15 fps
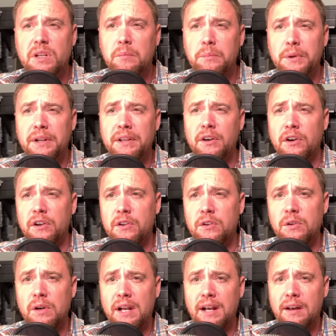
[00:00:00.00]
bring an
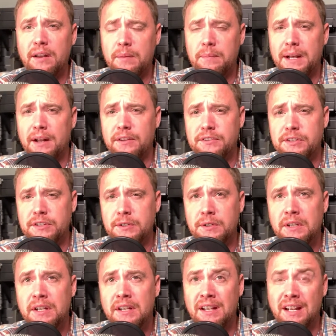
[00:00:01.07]
article out about too,
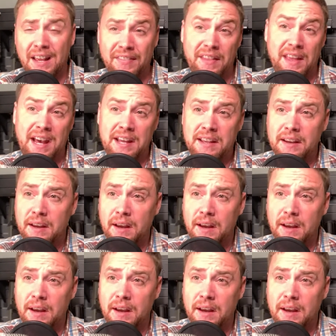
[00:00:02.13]
and that